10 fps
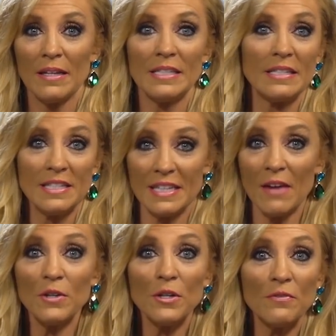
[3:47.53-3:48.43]
to
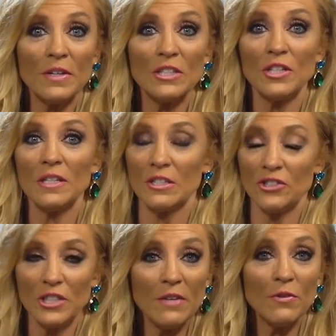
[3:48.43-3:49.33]
discover your vision,
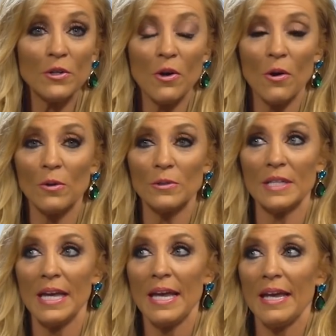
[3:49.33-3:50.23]
achieve your
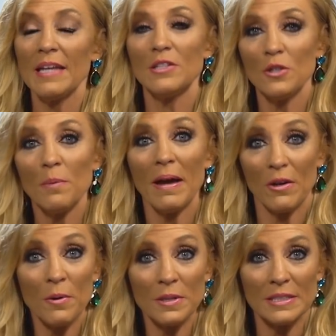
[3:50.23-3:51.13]
goals, is through my
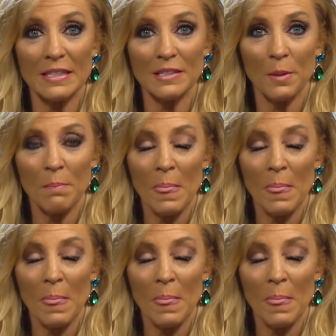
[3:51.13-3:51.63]
courses.